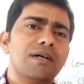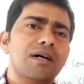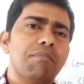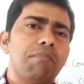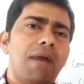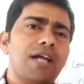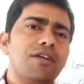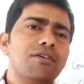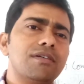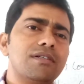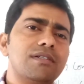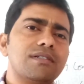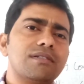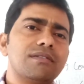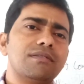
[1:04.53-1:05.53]
minor
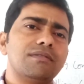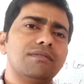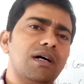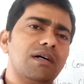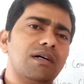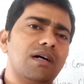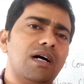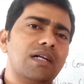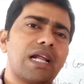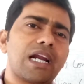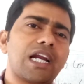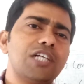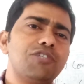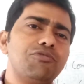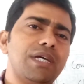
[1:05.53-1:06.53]

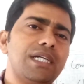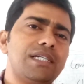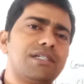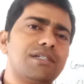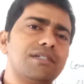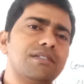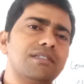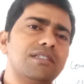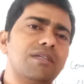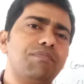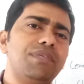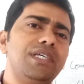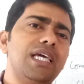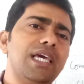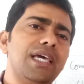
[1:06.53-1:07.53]
undergraduate, the
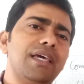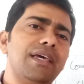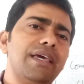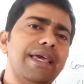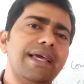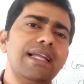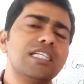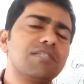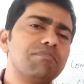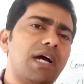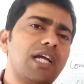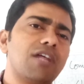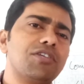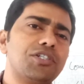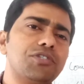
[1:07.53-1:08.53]
BA English
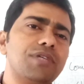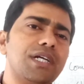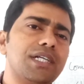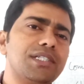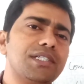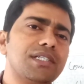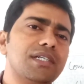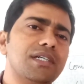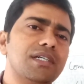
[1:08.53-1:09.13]
minor students